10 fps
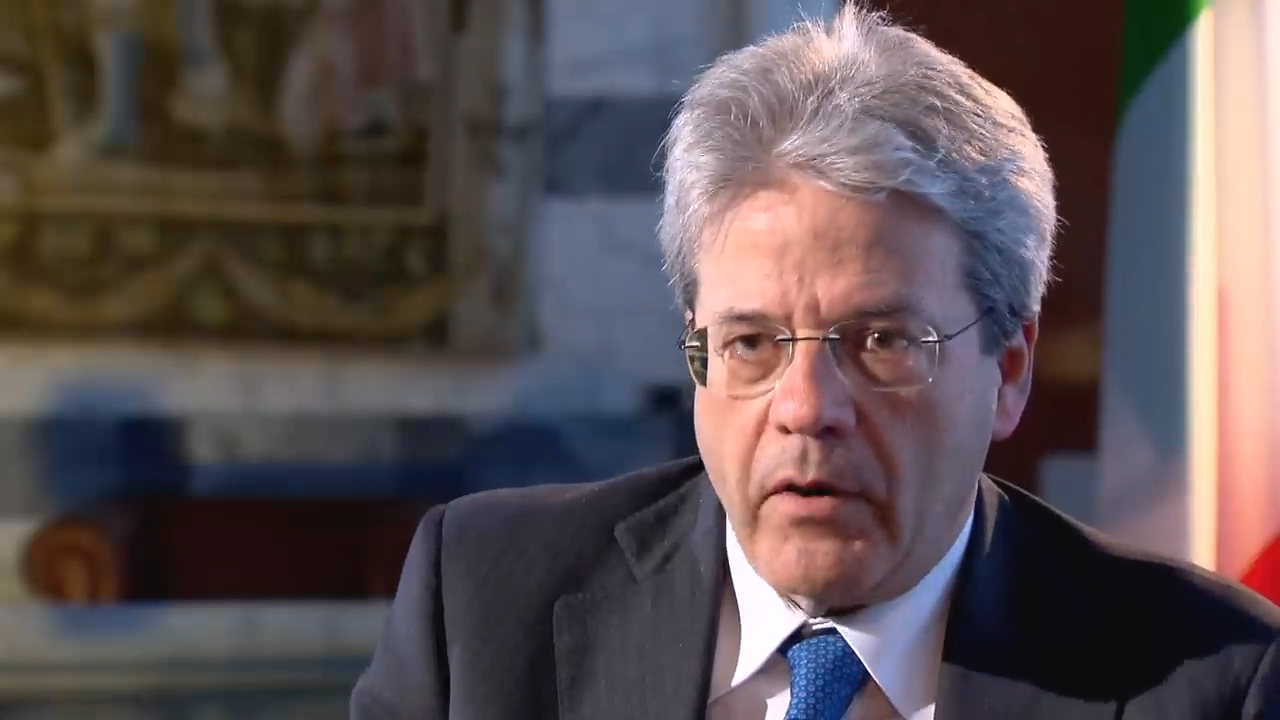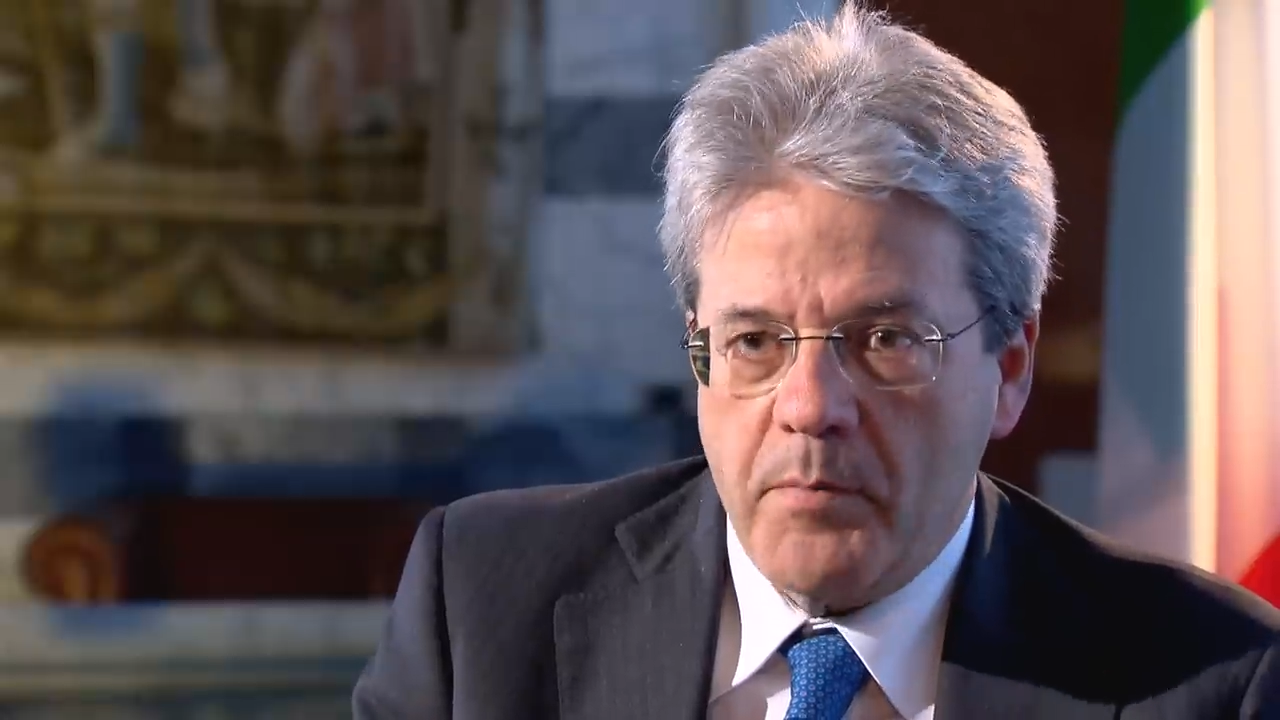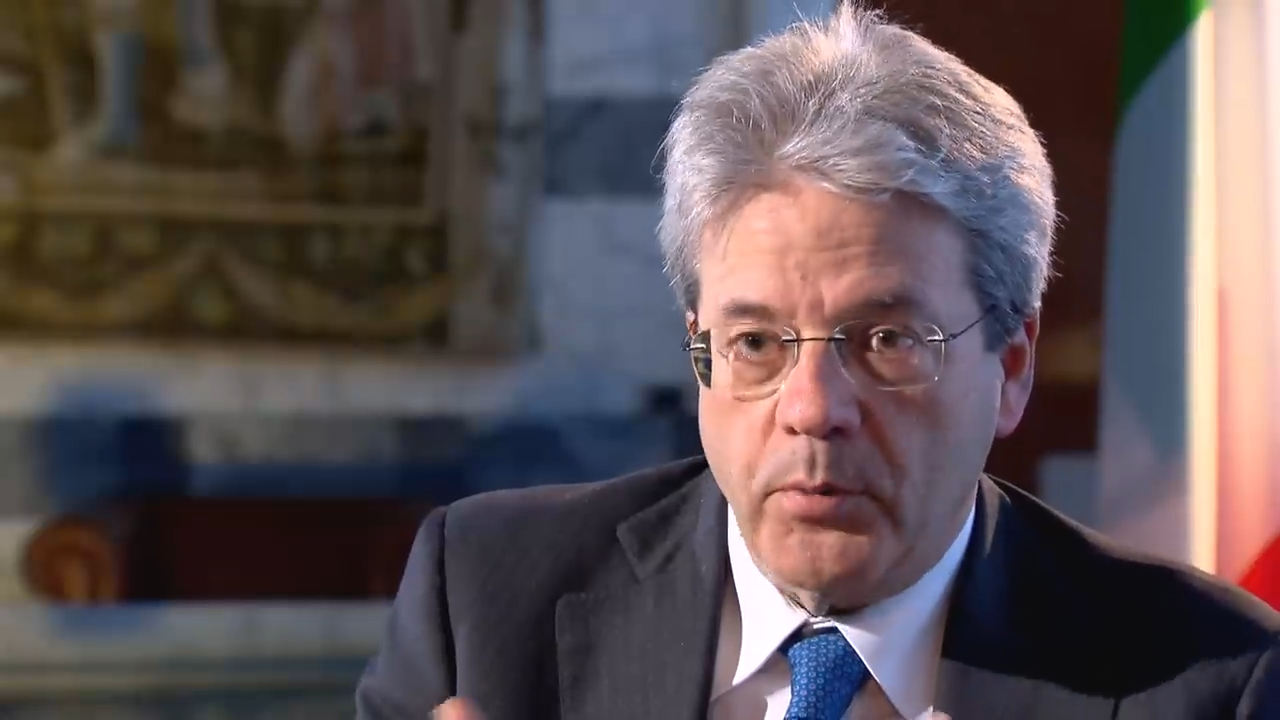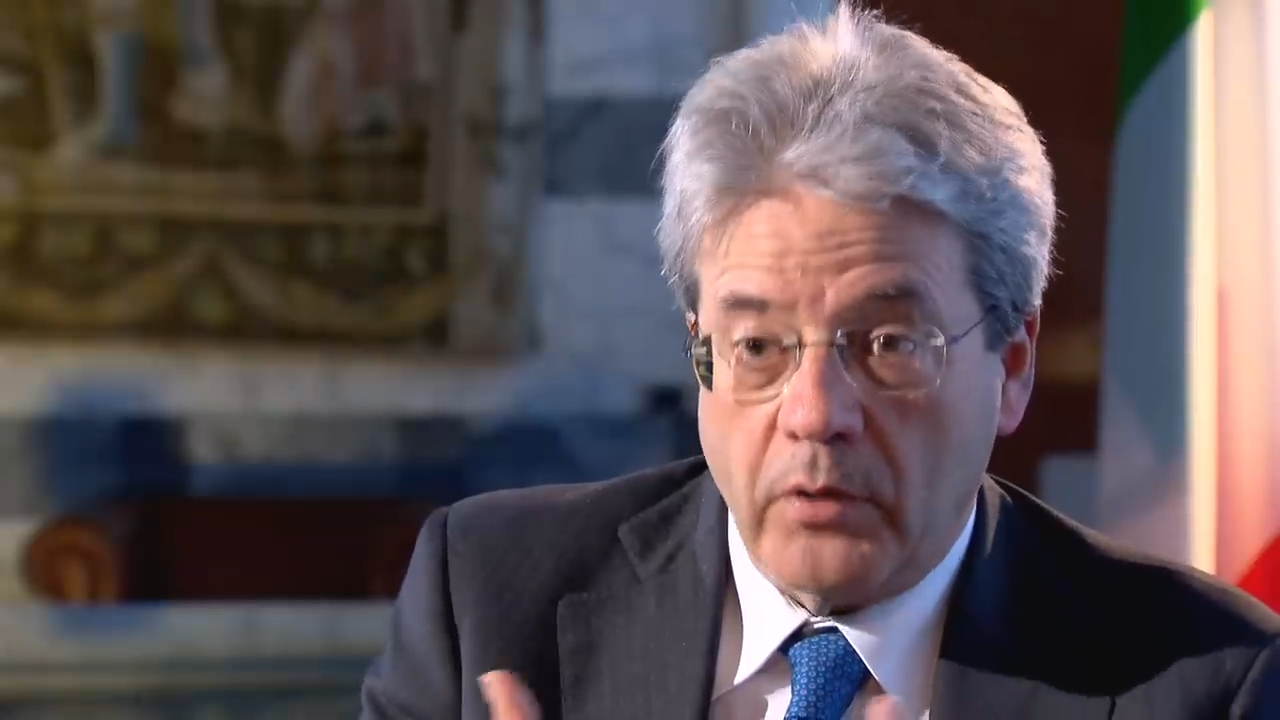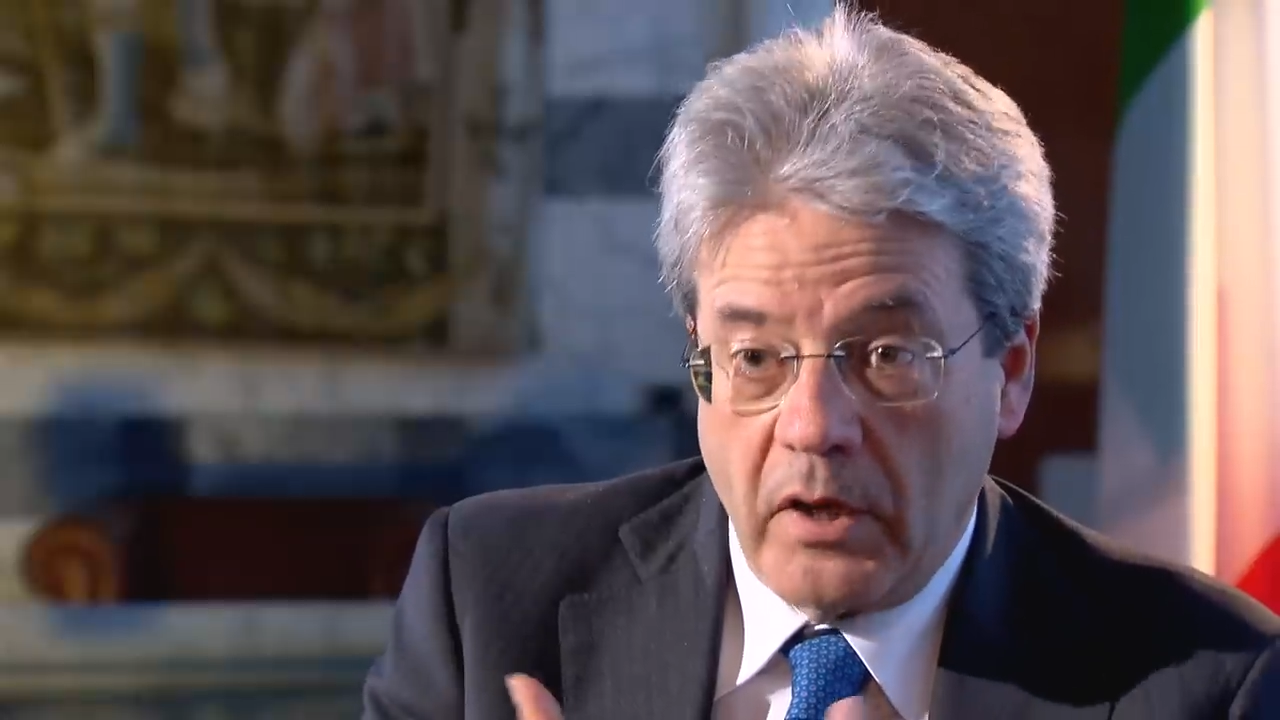
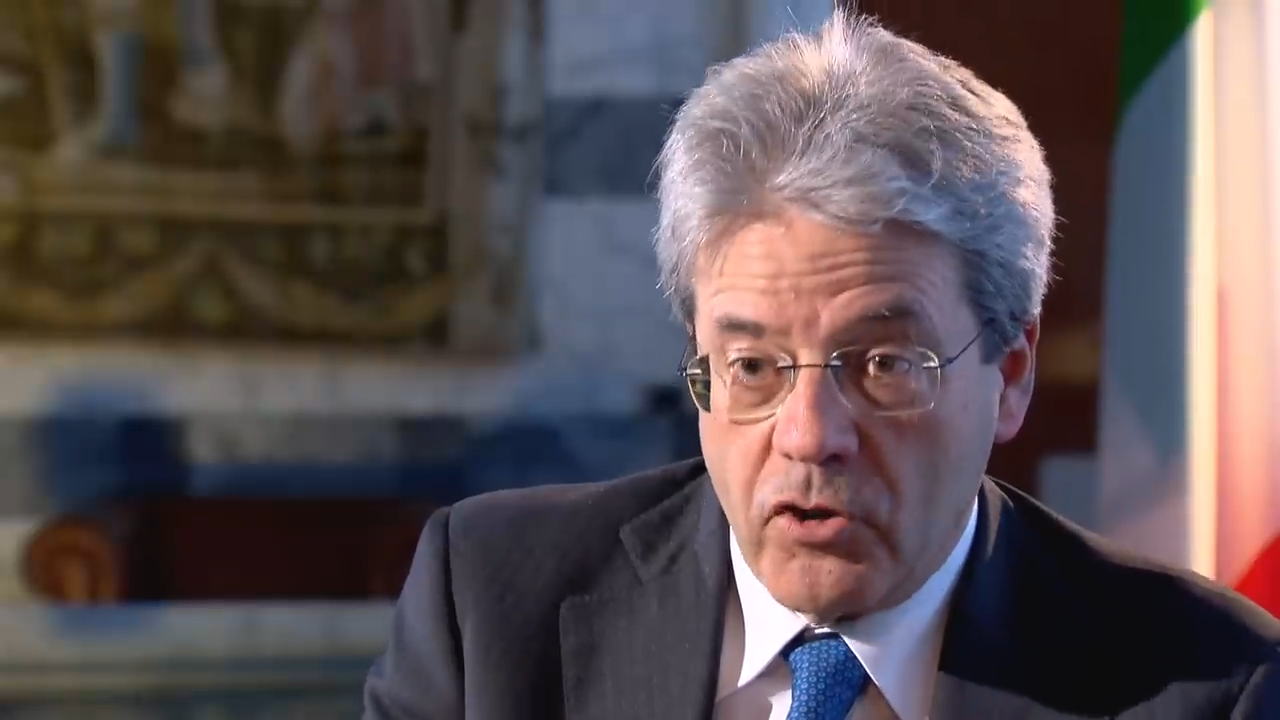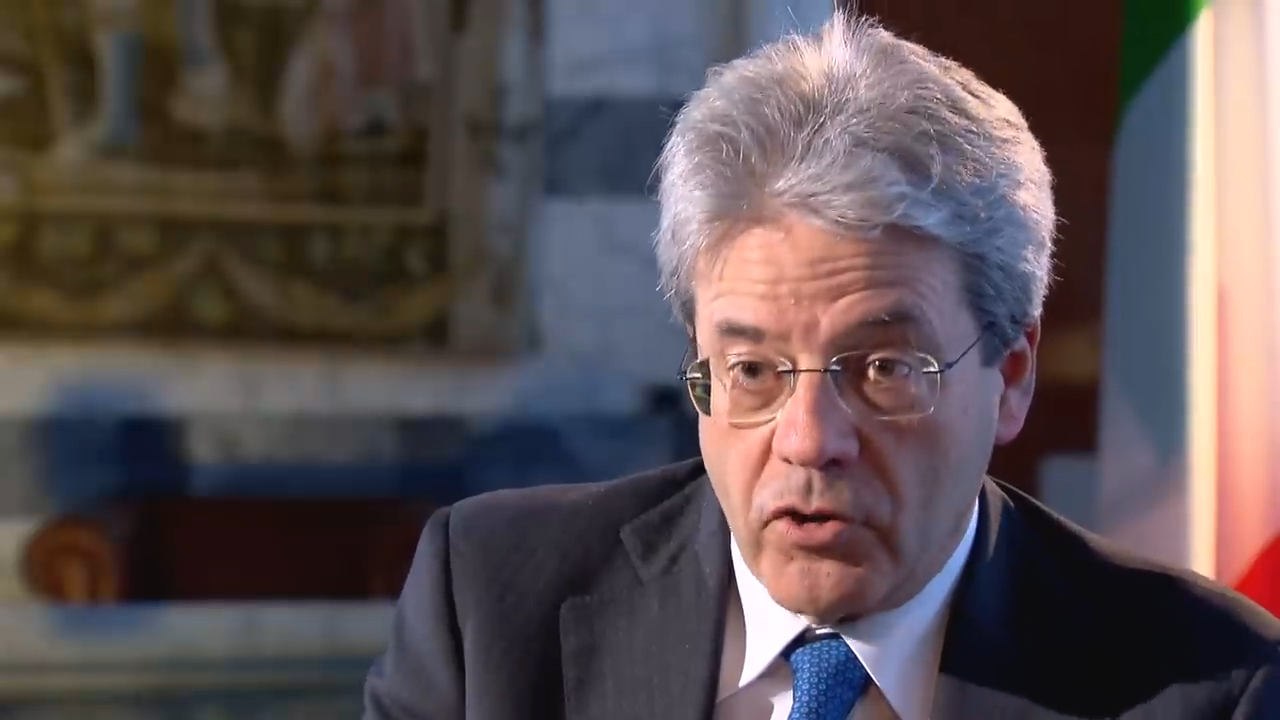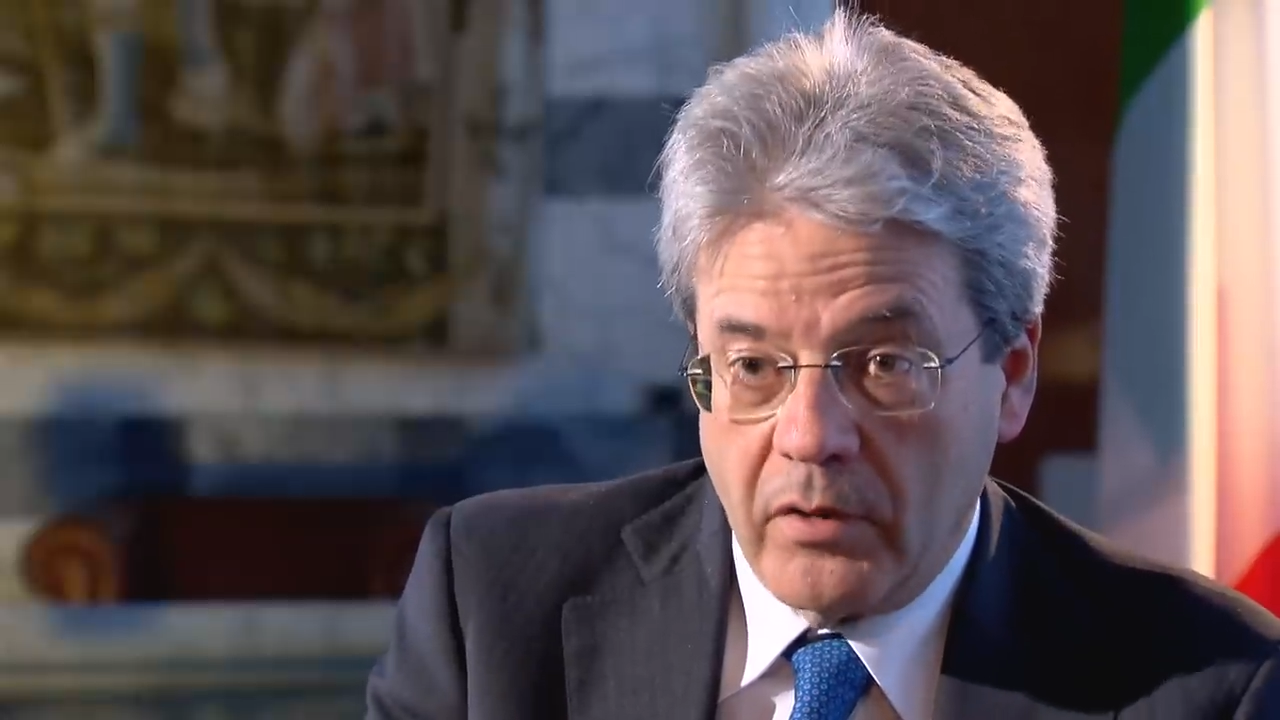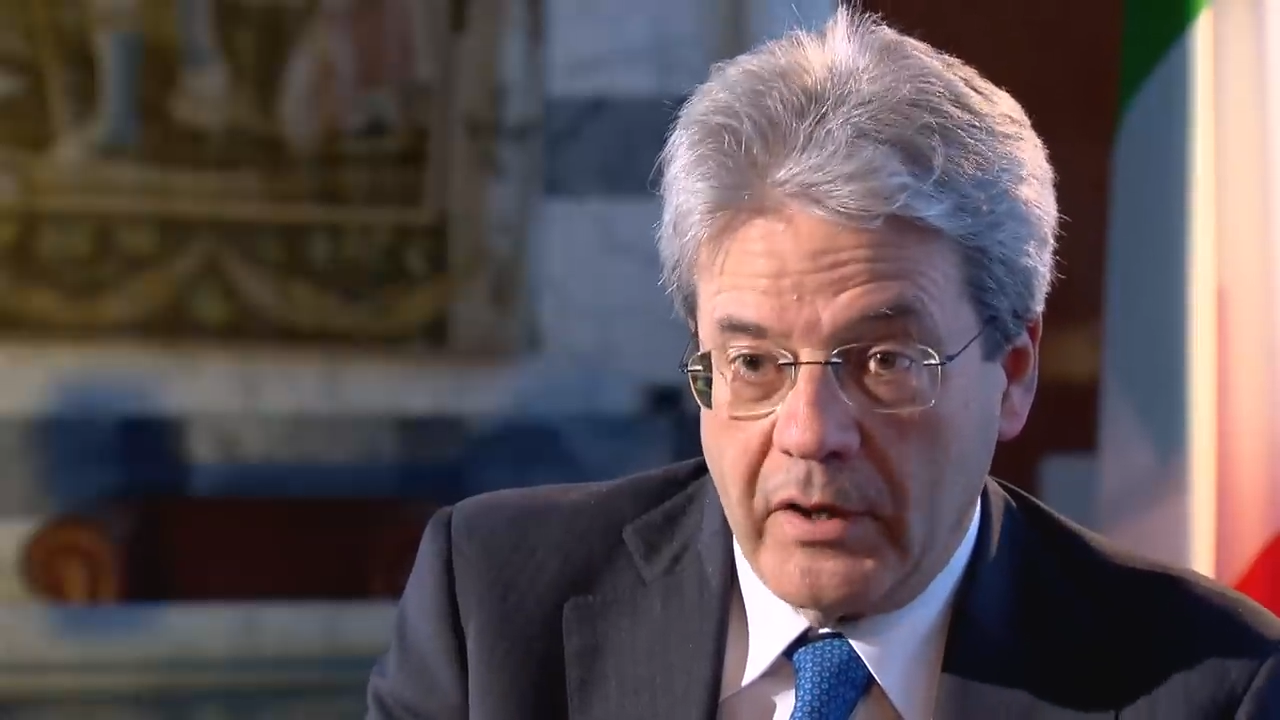reputation